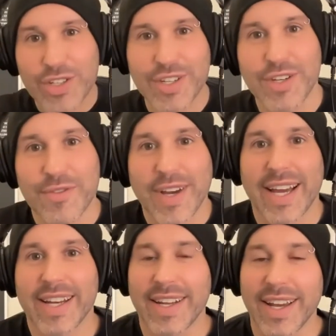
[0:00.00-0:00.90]
You've
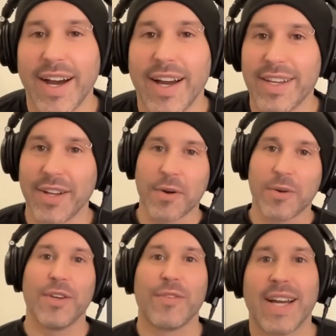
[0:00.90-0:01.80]
had,
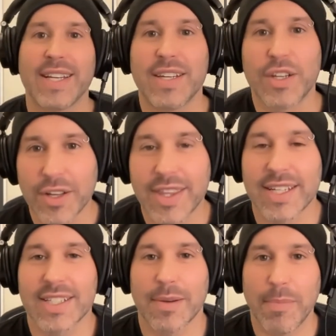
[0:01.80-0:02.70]
you've had good
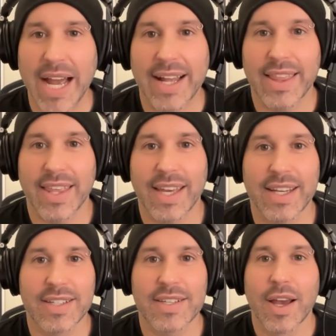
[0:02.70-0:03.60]
things and bad
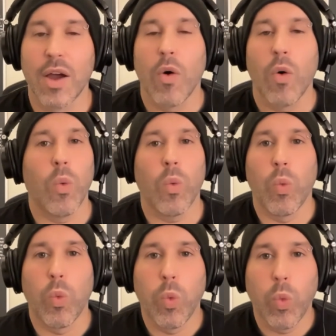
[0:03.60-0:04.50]
things.
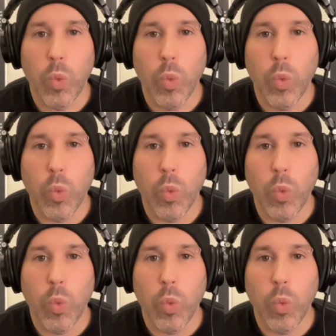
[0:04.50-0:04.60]
What